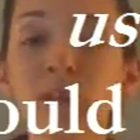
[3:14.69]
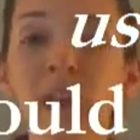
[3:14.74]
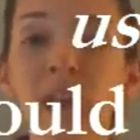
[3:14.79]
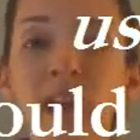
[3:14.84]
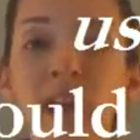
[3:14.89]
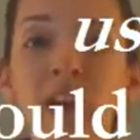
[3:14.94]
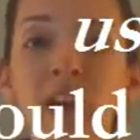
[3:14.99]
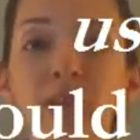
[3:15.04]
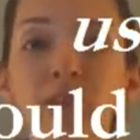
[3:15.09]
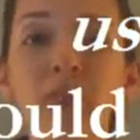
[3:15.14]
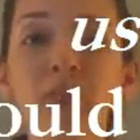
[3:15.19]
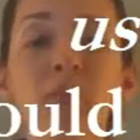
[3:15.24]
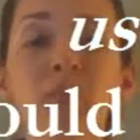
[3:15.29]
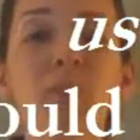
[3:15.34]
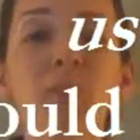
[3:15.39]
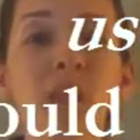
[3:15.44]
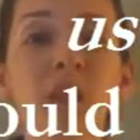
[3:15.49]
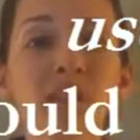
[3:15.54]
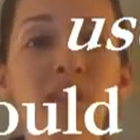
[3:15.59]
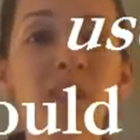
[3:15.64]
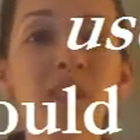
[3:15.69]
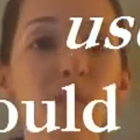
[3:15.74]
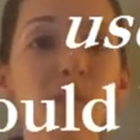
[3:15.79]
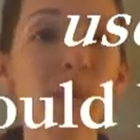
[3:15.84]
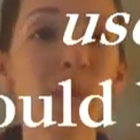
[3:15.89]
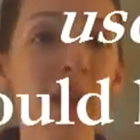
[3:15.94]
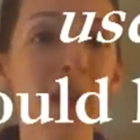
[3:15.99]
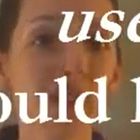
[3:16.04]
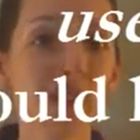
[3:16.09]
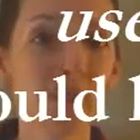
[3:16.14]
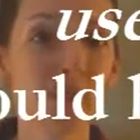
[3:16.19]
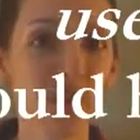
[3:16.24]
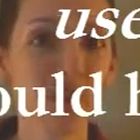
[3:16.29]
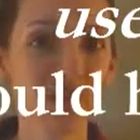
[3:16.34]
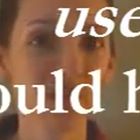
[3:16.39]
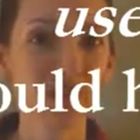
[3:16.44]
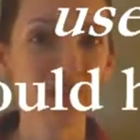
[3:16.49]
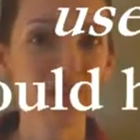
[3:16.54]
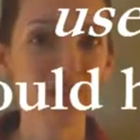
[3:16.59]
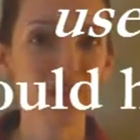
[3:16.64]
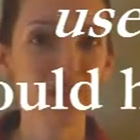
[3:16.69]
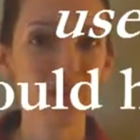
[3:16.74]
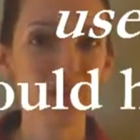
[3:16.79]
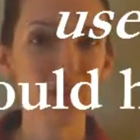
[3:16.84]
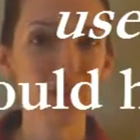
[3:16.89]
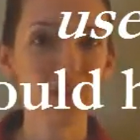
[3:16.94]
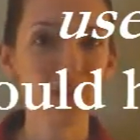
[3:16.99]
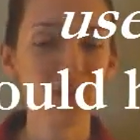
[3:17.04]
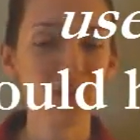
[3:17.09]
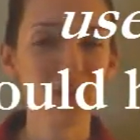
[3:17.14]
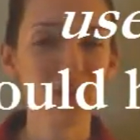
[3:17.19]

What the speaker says: would have plus the past participle.